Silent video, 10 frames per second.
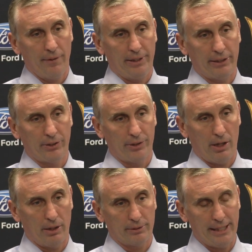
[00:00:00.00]
they could
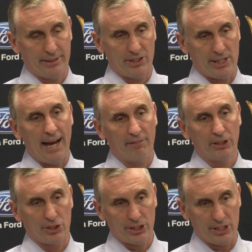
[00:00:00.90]
get this out of
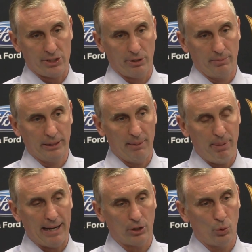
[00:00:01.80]
their system and get
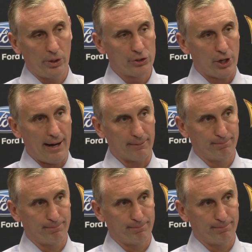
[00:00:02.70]
back on the winning track.